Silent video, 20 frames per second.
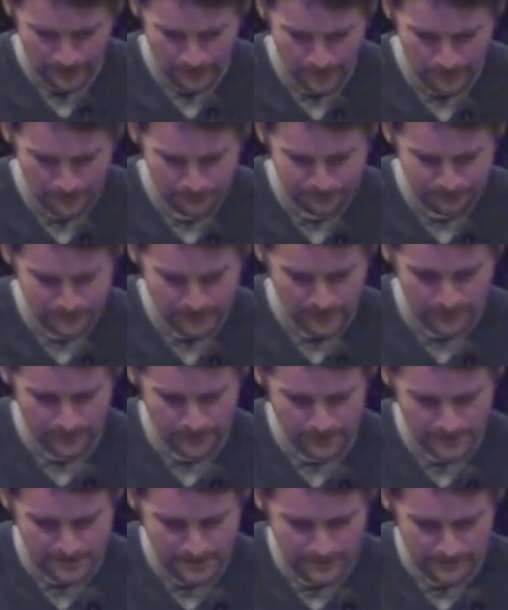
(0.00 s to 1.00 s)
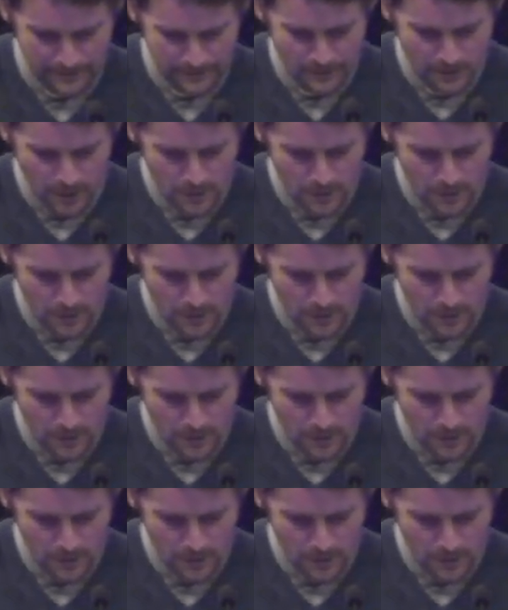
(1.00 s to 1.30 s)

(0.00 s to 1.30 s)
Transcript: Verse 7,